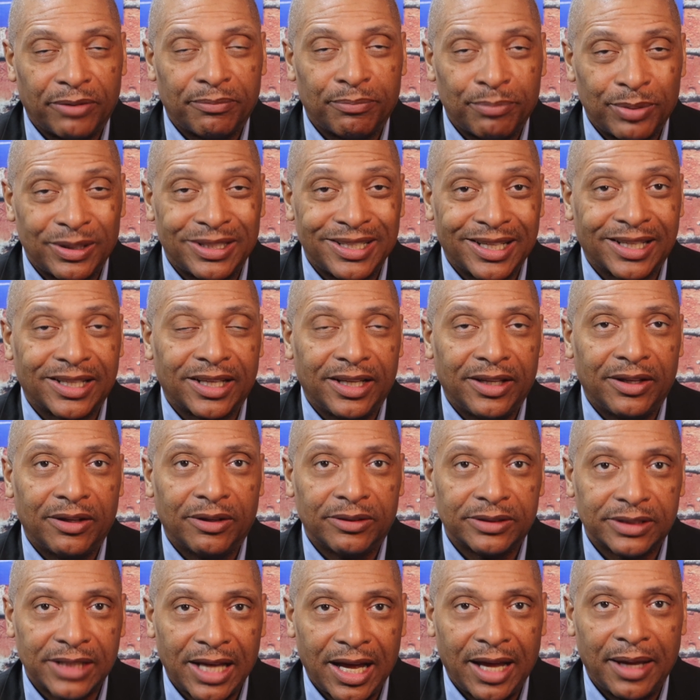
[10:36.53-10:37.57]
particularly
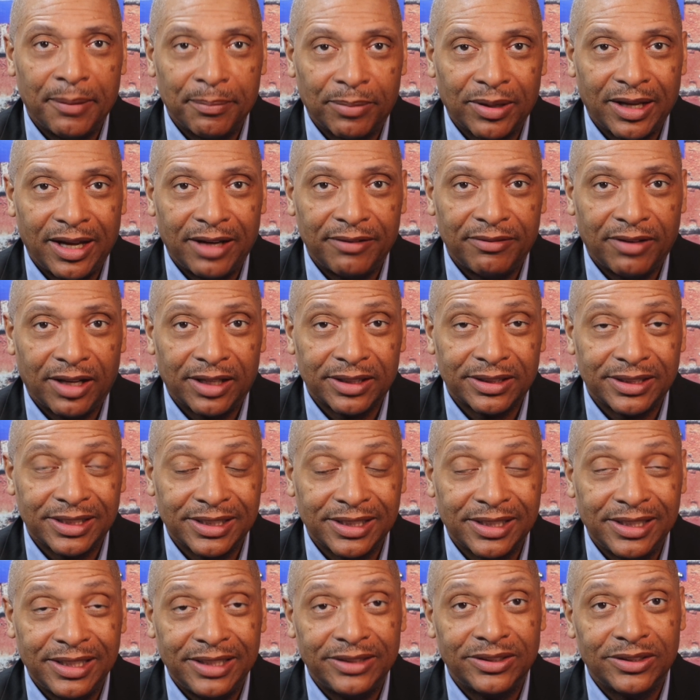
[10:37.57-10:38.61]
those high implied
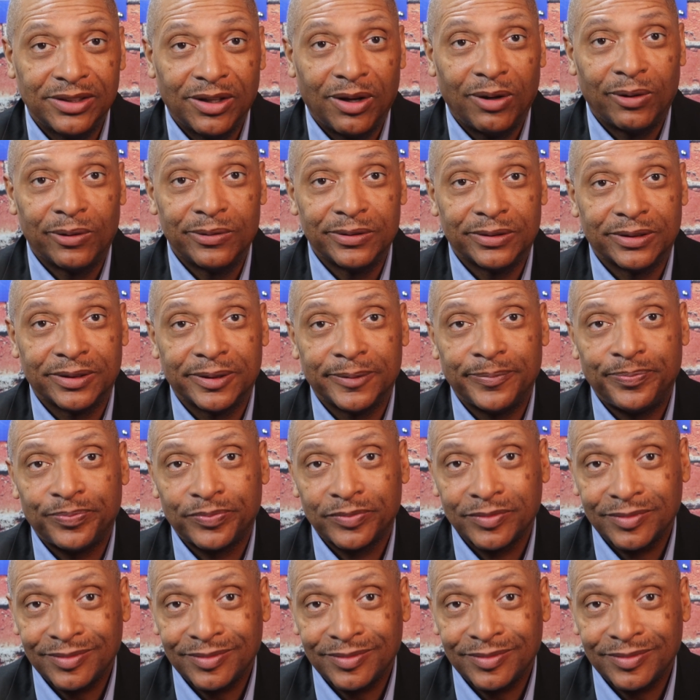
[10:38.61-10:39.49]
volatility zones,